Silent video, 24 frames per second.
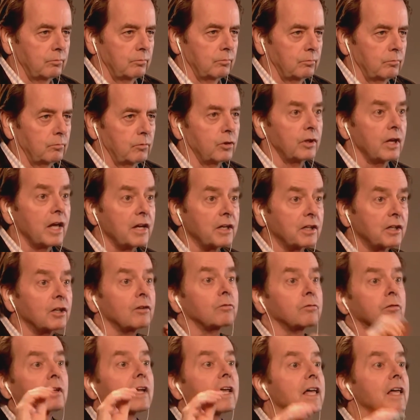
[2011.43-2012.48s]
There are not enough
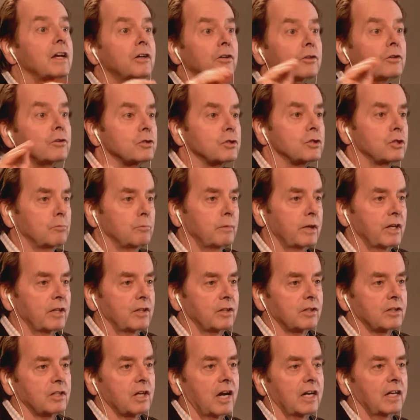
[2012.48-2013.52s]
letters to make the
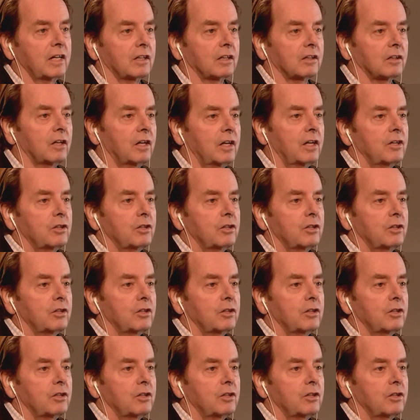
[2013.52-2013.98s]
title, so